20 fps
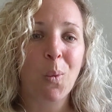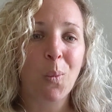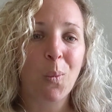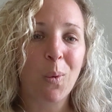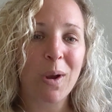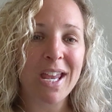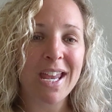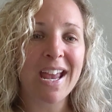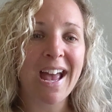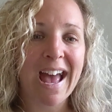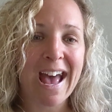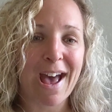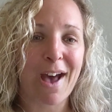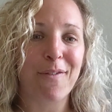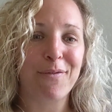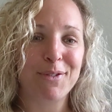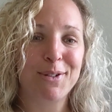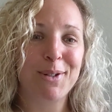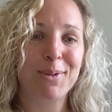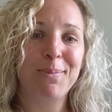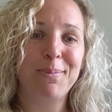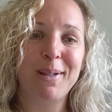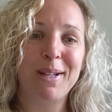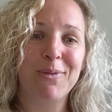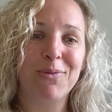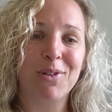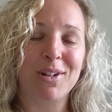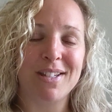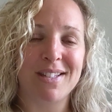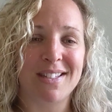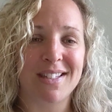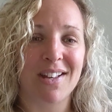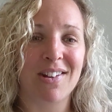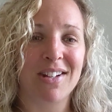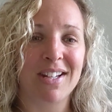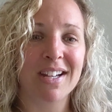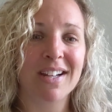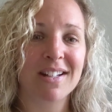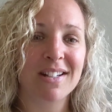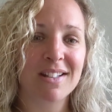We have to be
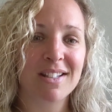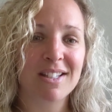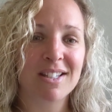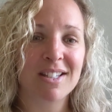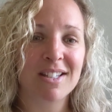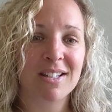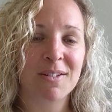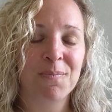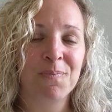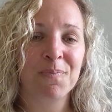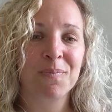resilient,